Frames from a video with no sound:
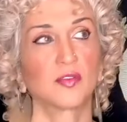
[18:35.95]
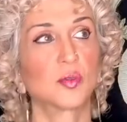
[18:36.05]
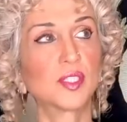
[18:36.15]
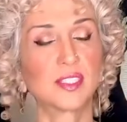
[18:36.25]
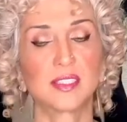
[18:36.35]

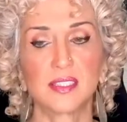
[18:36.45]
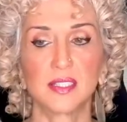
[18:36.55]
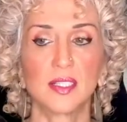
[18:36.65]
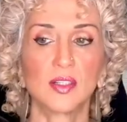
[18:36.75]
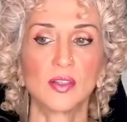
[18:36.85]
Would it
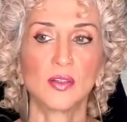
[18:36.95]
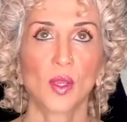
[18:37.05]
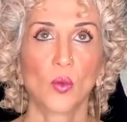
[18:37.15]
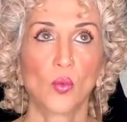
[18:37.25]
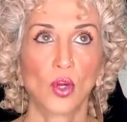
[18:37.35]
still
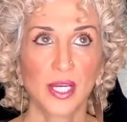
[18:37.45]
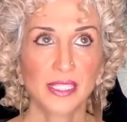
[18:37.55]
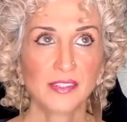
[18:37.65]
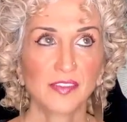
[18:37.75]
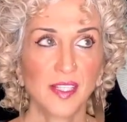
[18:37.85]
work as
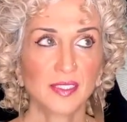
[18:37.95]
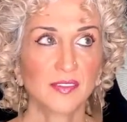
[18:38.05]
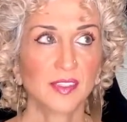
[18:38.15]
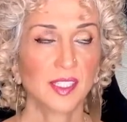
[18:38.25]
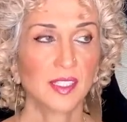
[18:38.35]

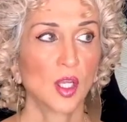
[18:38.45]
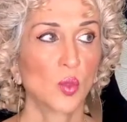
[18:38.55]
effectively?